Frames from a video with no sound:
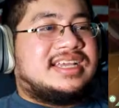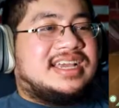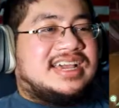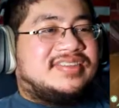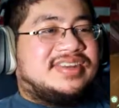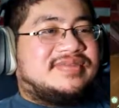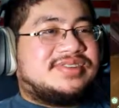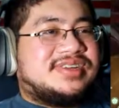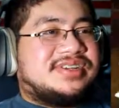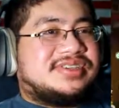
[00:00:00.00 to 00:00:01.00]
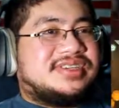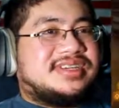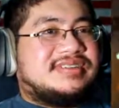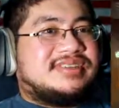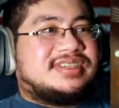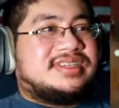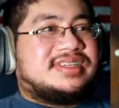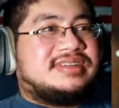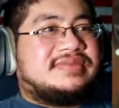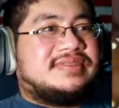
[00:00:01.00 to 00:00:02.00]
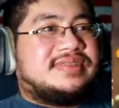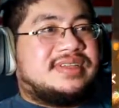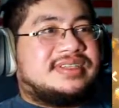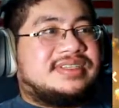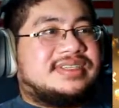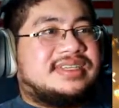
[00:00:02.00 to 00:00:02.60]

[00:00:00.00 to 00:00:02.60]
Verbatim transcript: Yeah, I'm a division agent. Great. I'm just gonna do this.